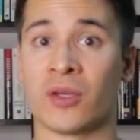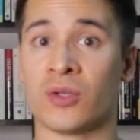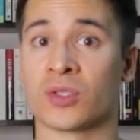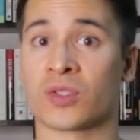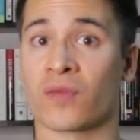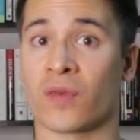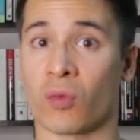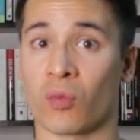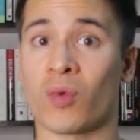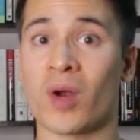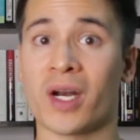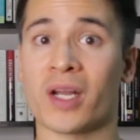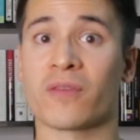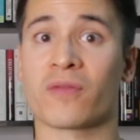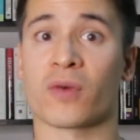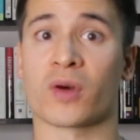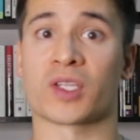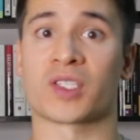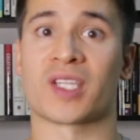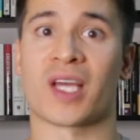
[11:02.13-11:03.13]
use for running,
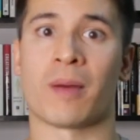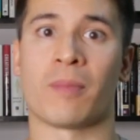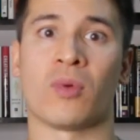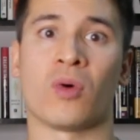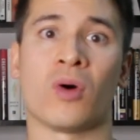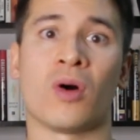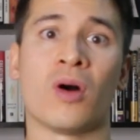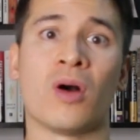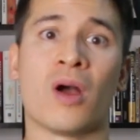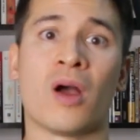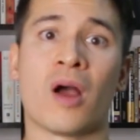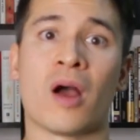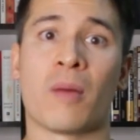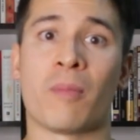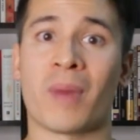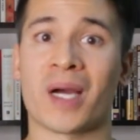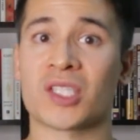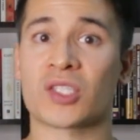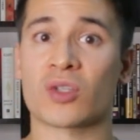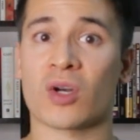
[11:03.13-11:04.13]
for example,
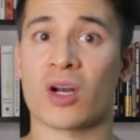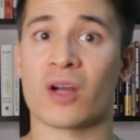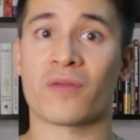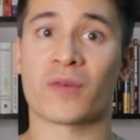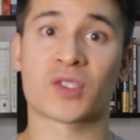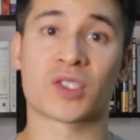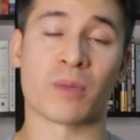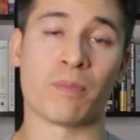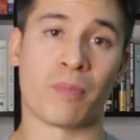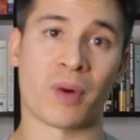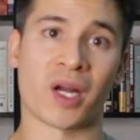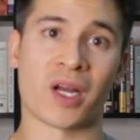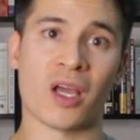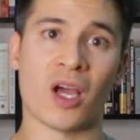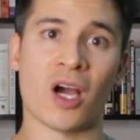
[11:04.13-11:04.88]
might start off with some bunny